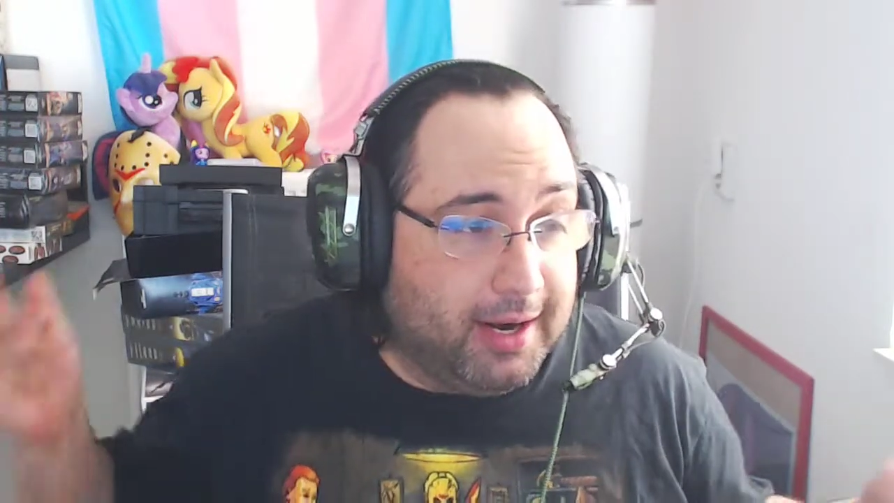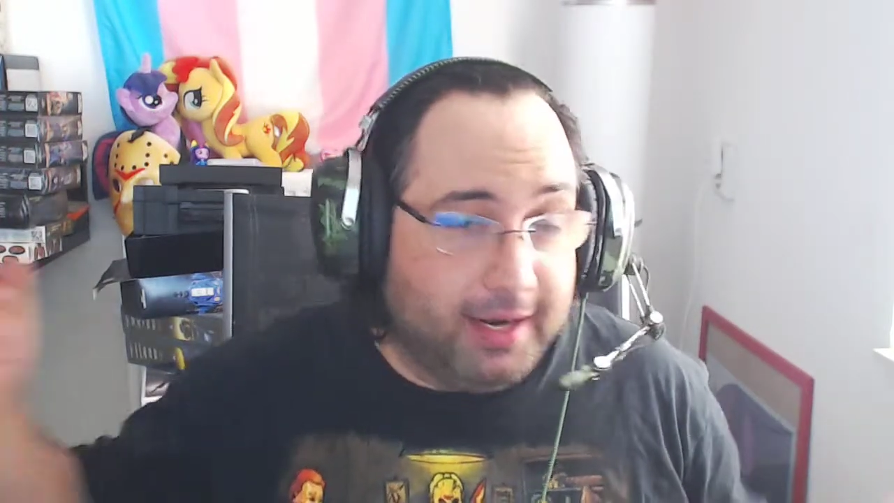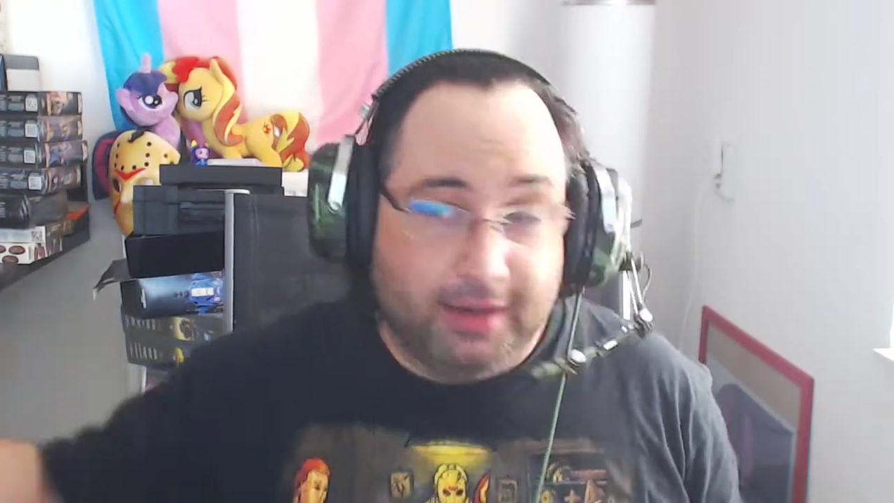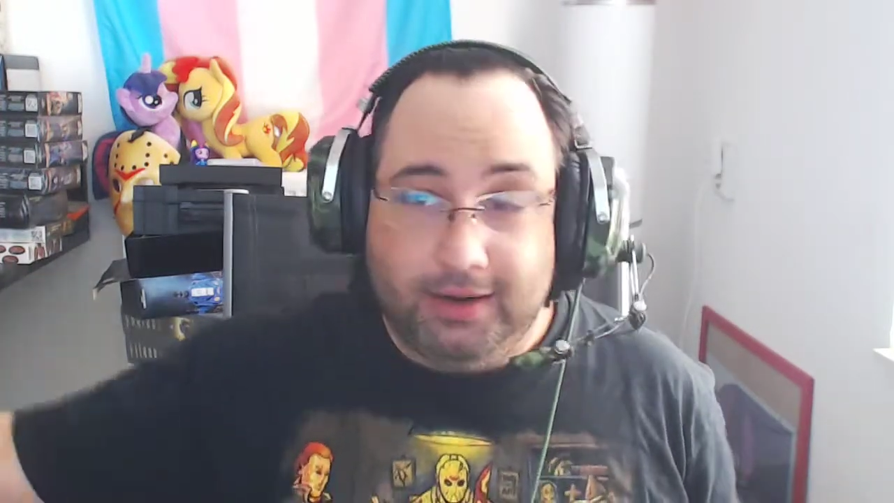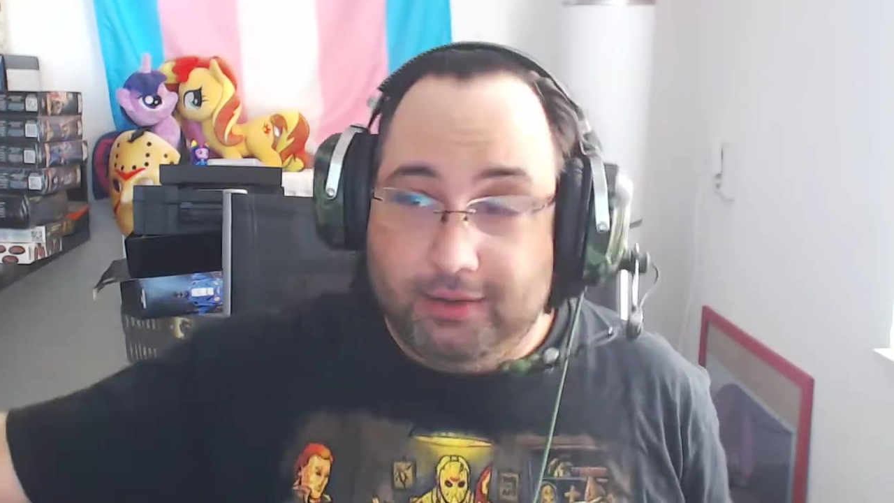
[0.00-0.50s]

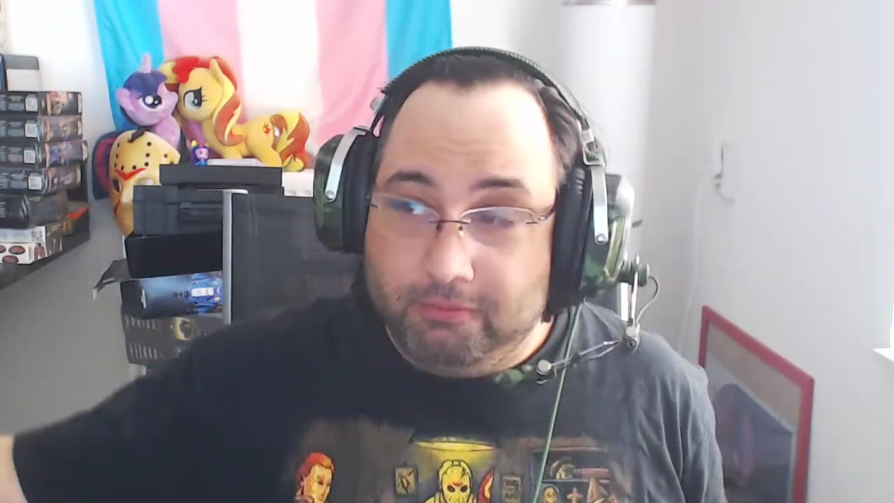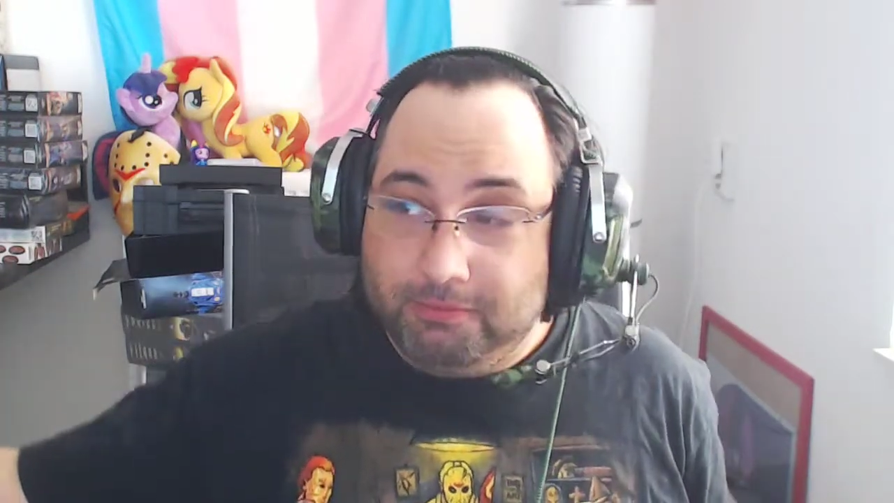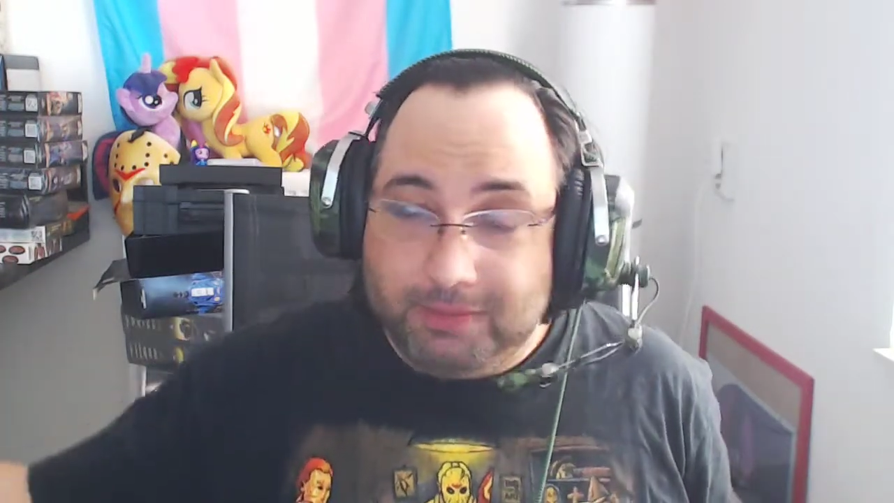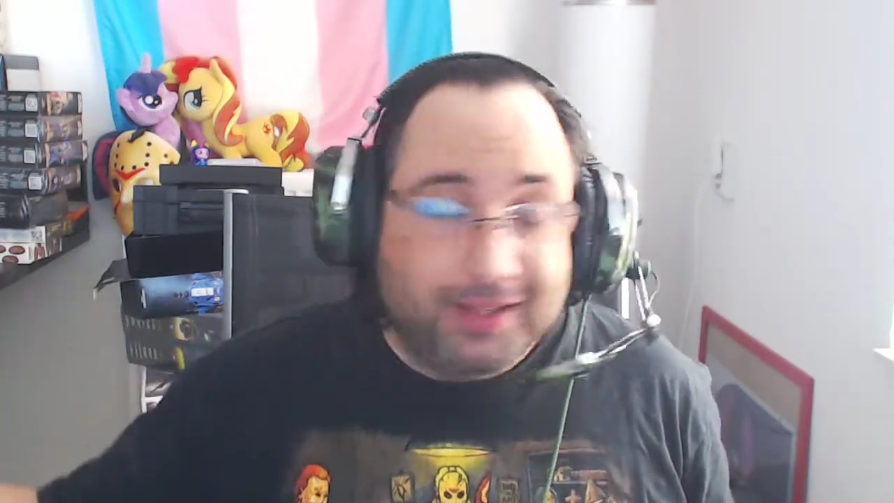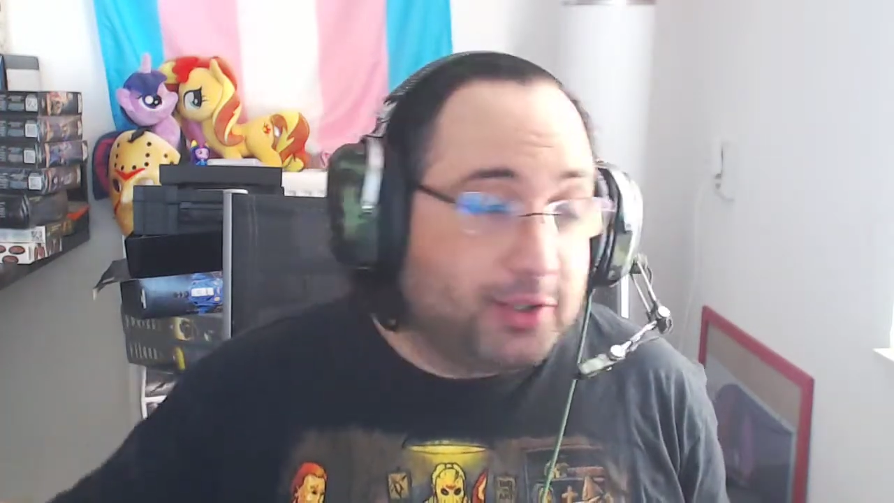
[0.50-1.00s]
And
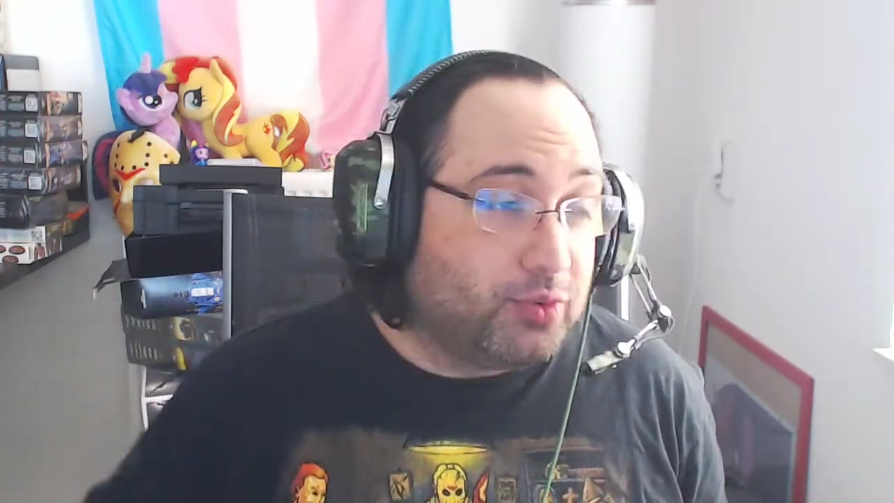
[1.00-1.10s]
it's